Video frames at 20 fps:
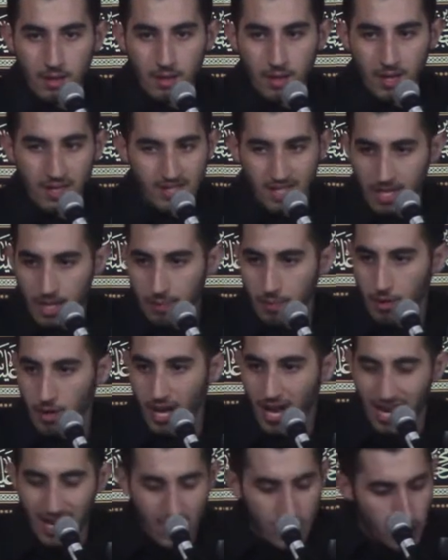It's gonna burn
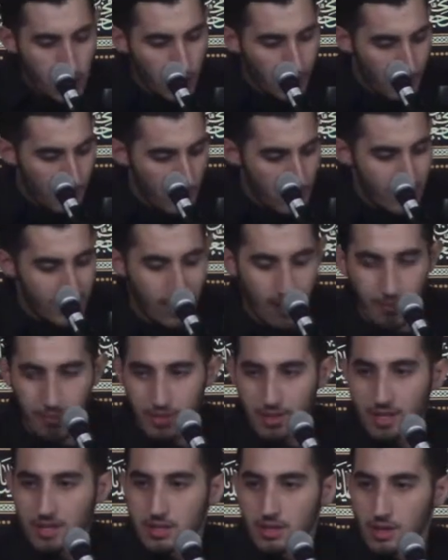unless you put
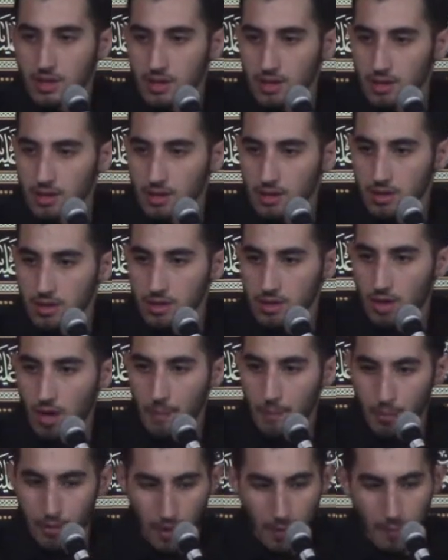something to you know,
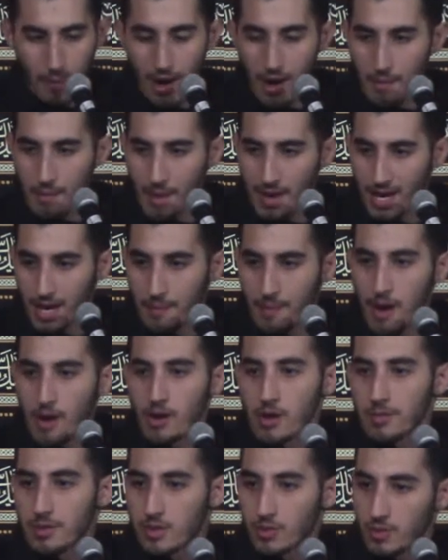put a bar- make a
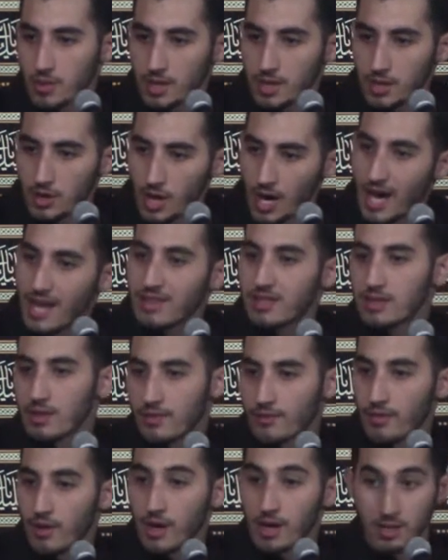barrier between your hand and the
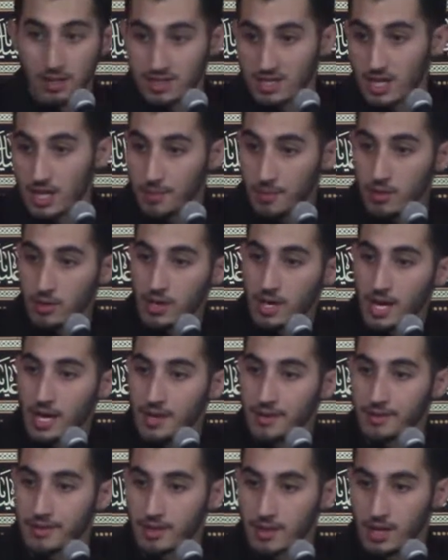fire, it's going to burn your
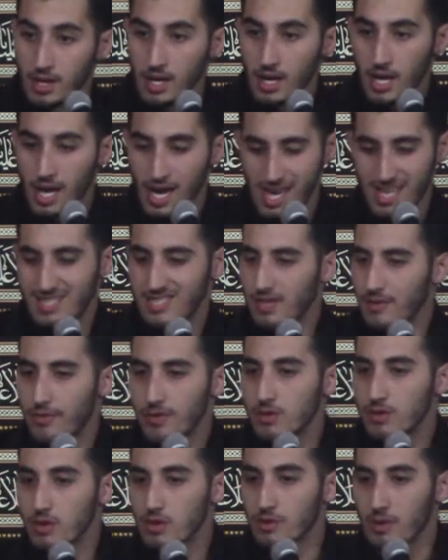hand. It's the
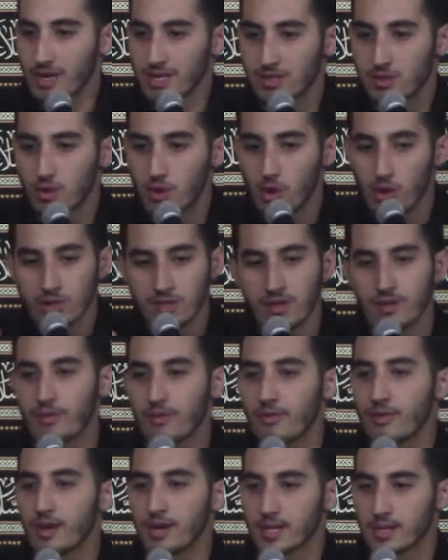physical, it's cause and
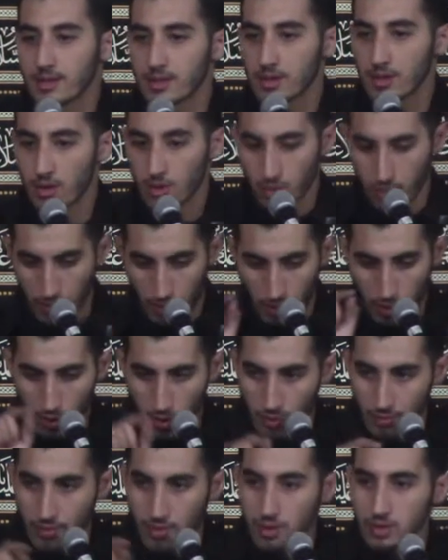effect, the law
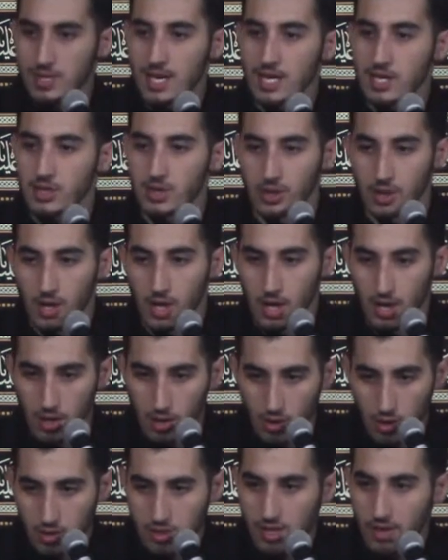of causation,
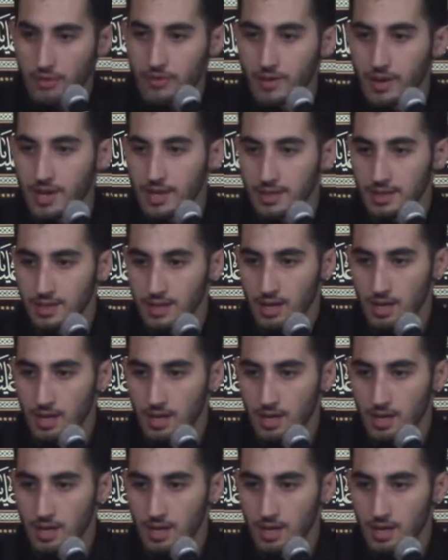cause and effect.